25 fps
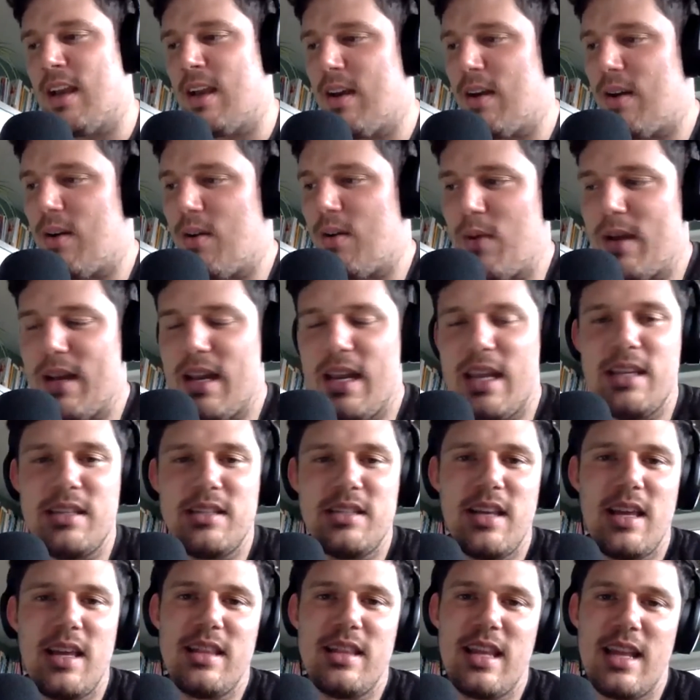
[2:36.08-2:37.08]
when he
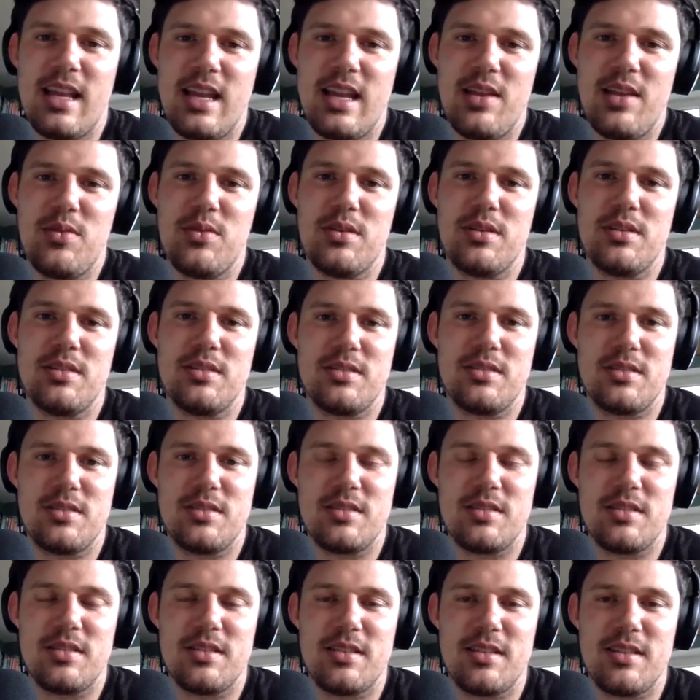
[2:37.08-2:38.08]
said that he
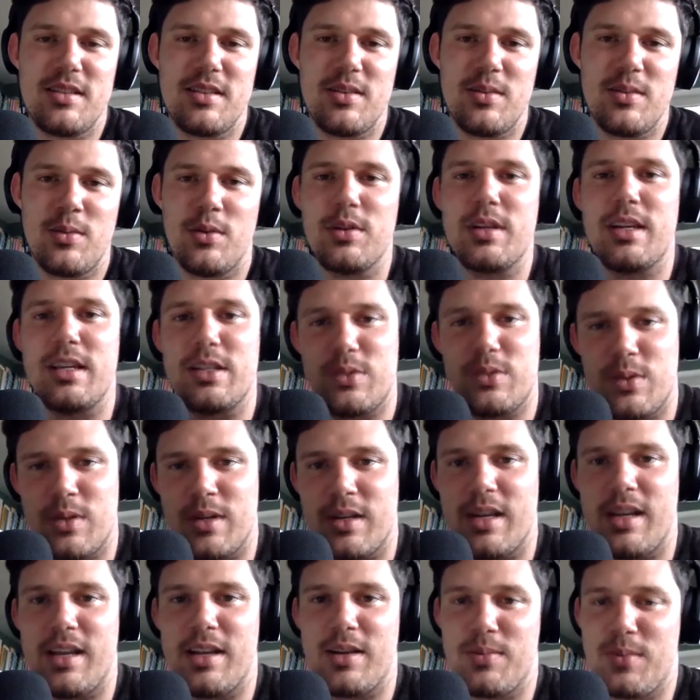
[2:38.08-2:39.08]
was, we'll get to it
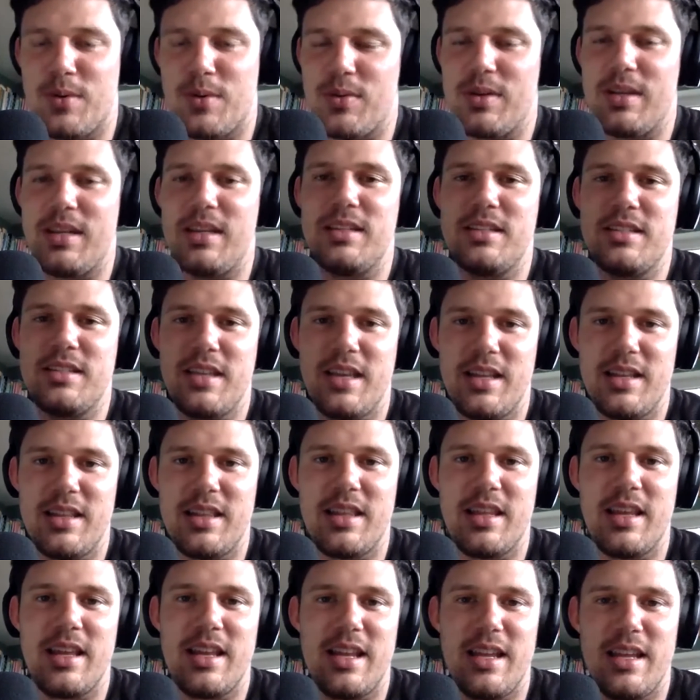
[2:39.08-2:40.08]
later, but when he said
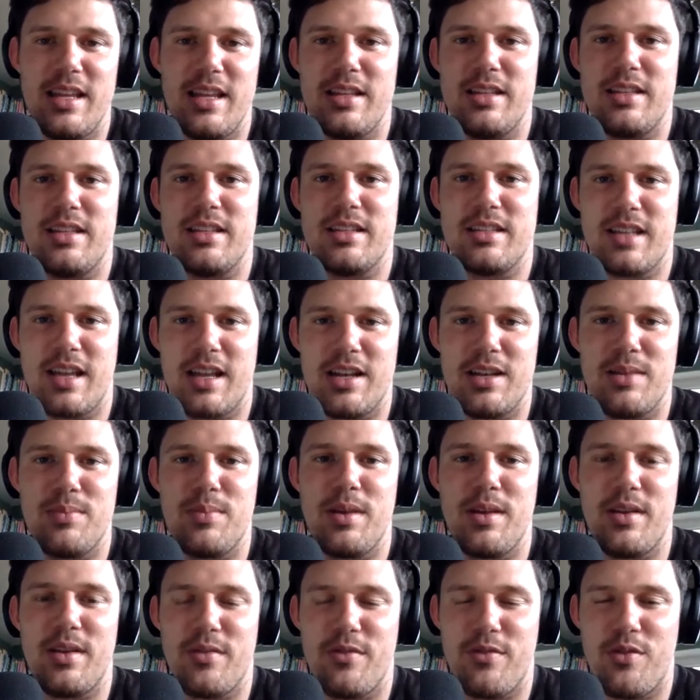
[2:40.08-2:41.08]
that he decided to be
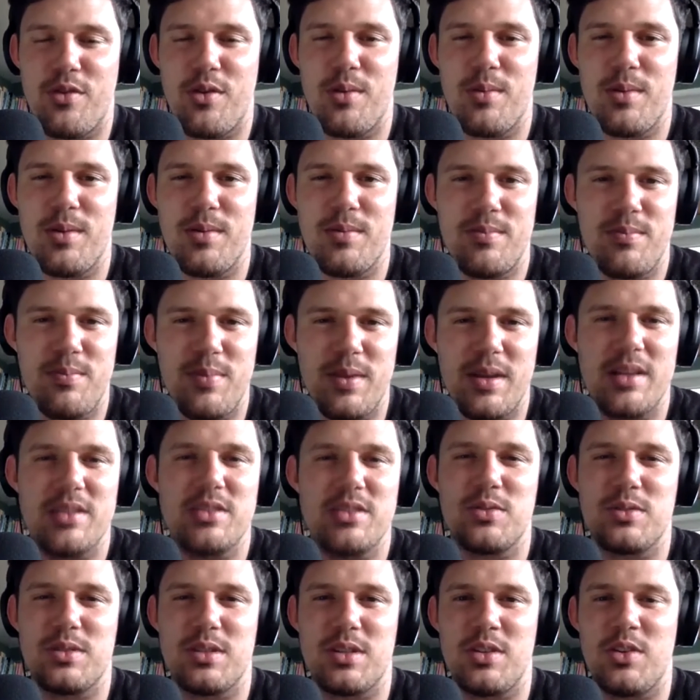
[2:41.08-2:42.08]
an informant because it
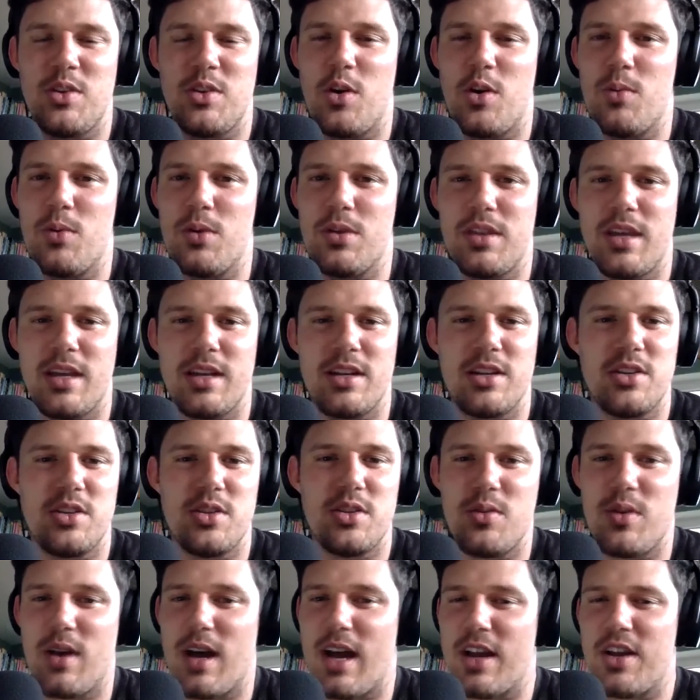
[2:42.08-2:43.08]
was a noble thing to
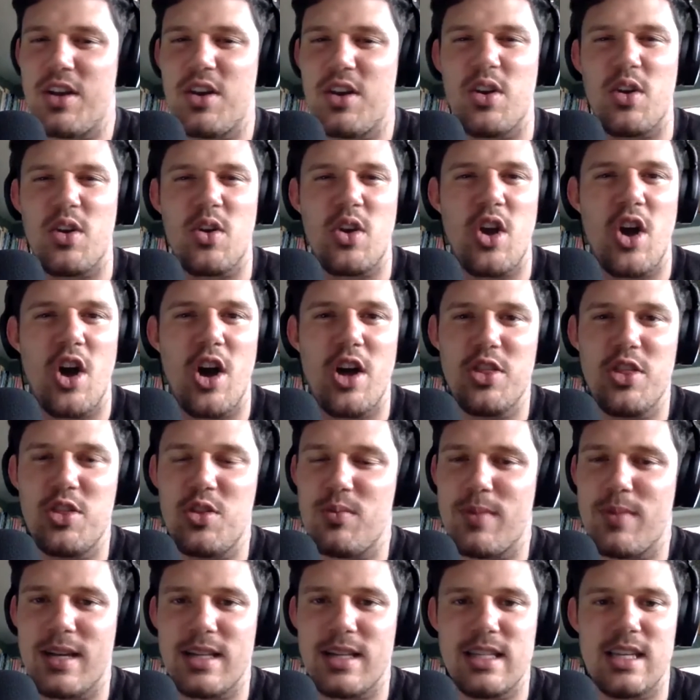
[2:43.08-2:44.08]
do, I could have gone through
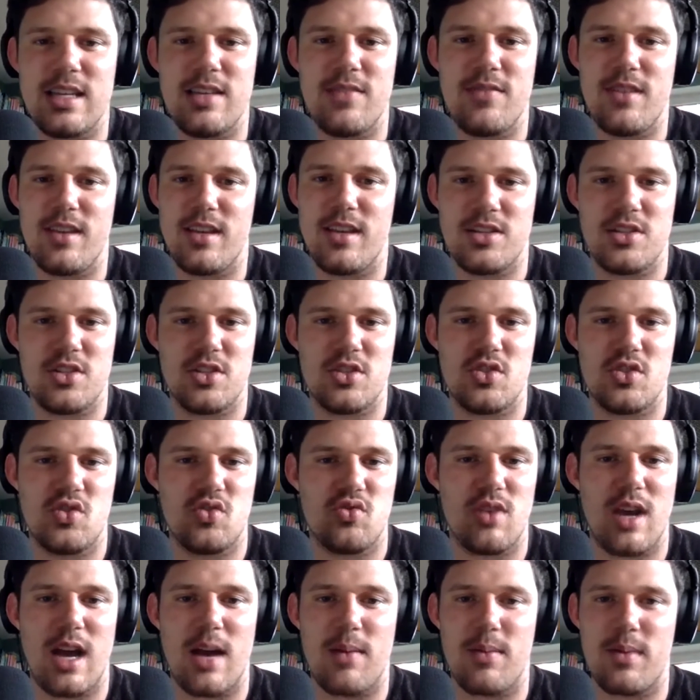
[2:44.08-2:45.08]
my TV and just
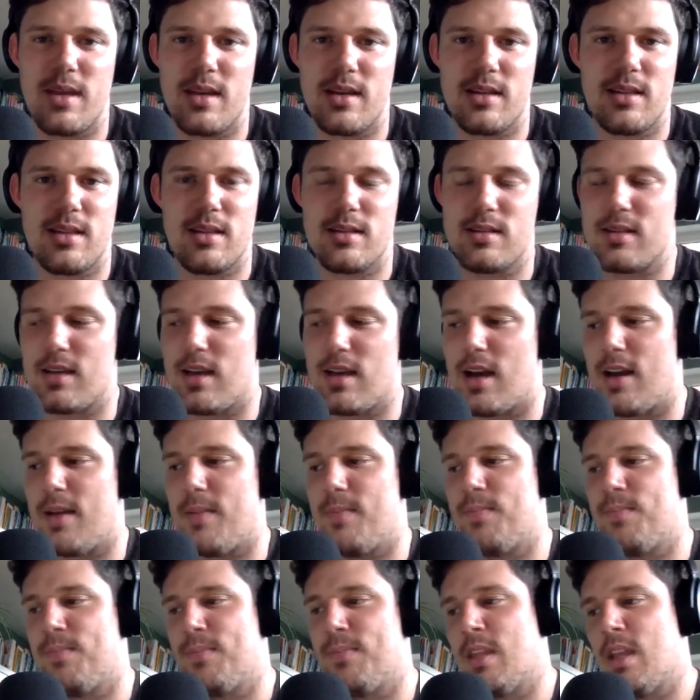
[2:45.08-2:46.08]
drop kicked this guy.
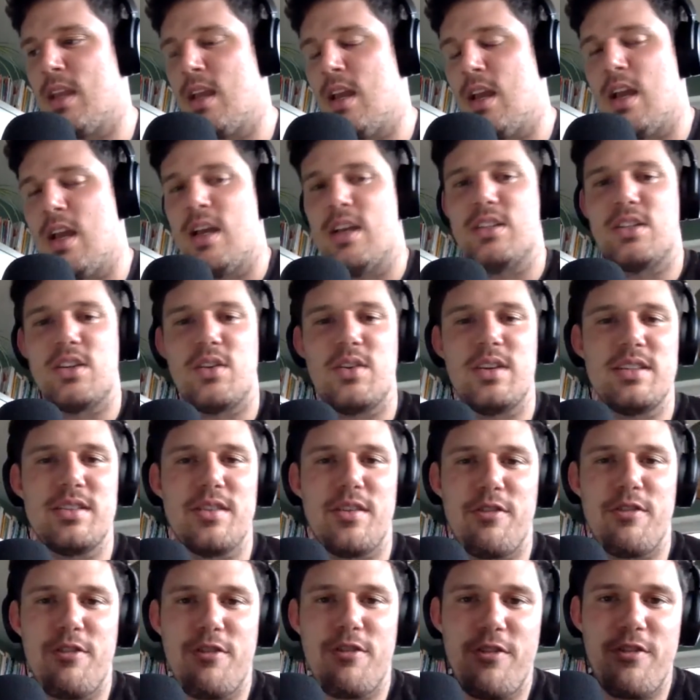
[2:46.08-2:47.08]
So he's a
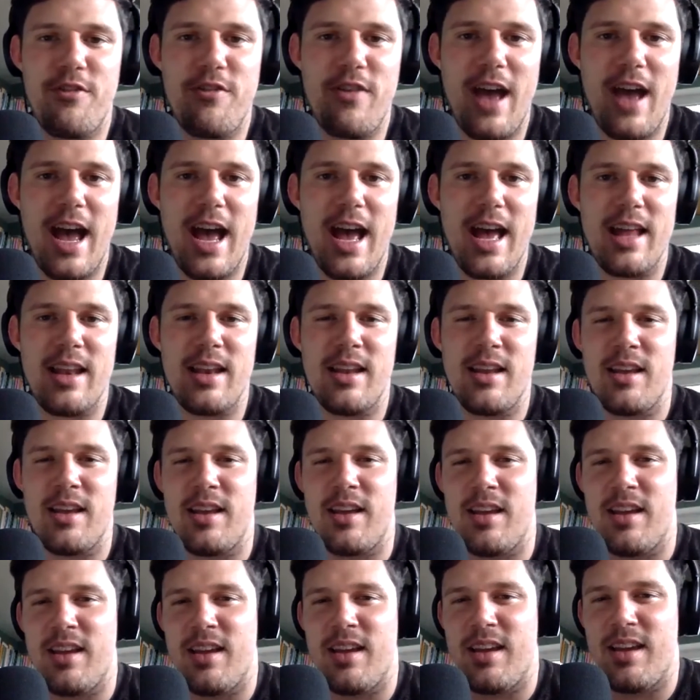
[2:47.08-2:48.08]
fat,
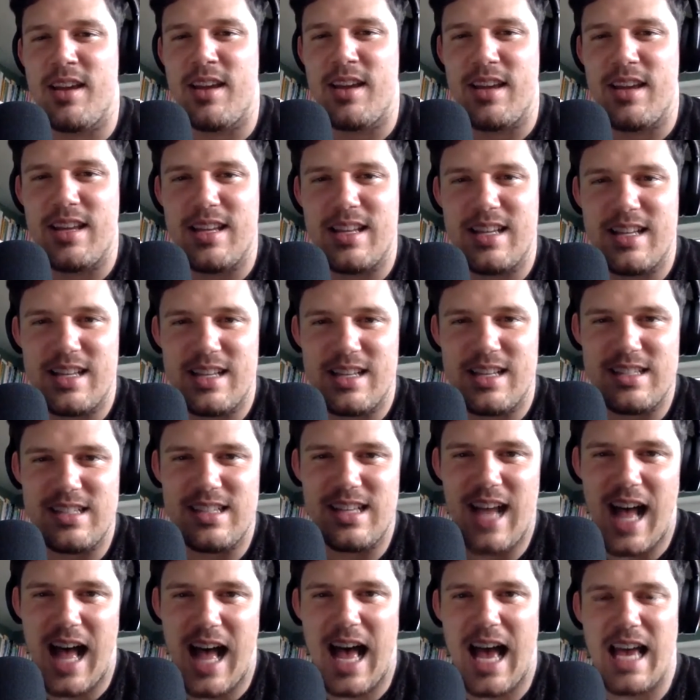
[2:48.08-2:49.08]

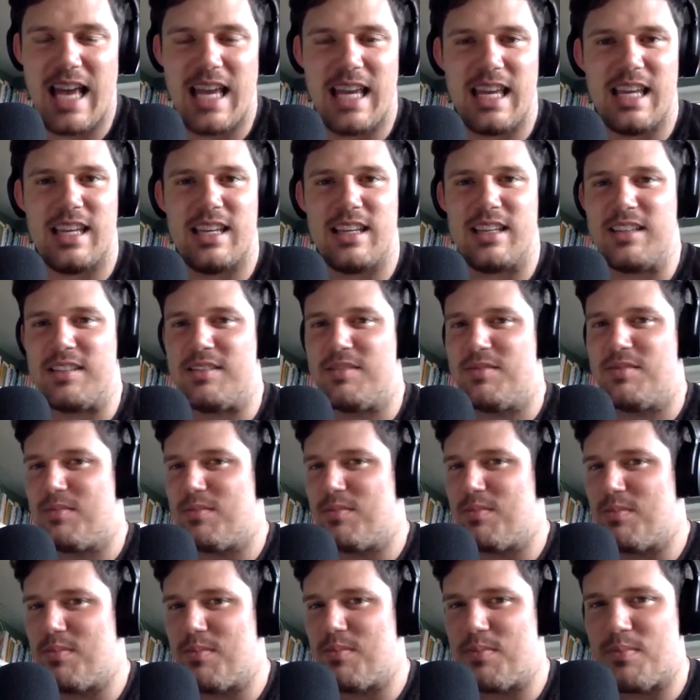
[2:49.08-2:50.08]
lying
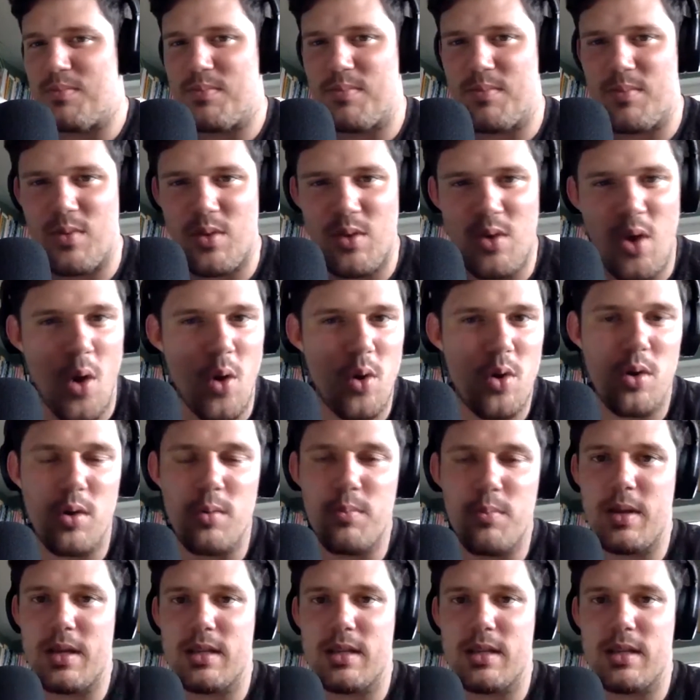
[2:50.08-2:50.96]
local